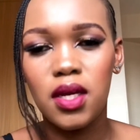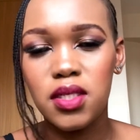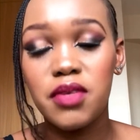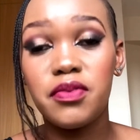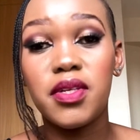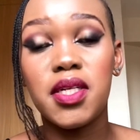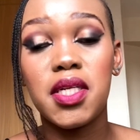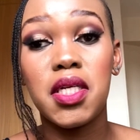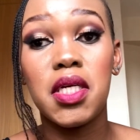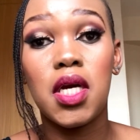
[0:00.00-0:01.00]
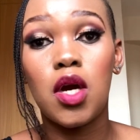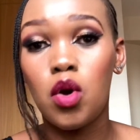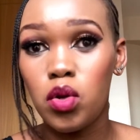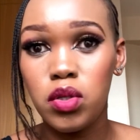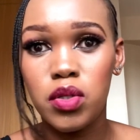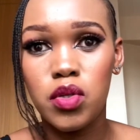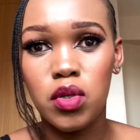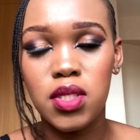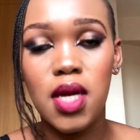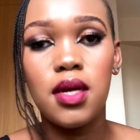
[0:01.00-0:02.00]
definitely call your
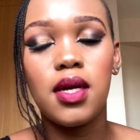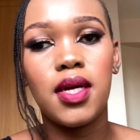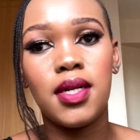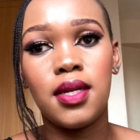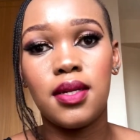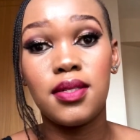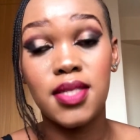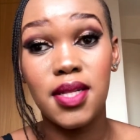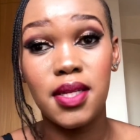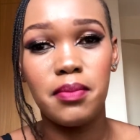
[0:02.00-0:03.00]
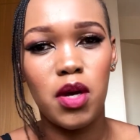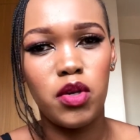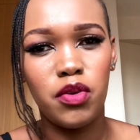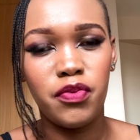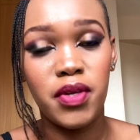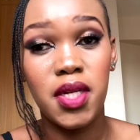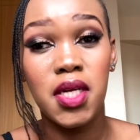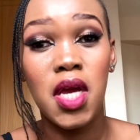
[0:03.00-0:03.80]
doctor and tell them how you're feeling.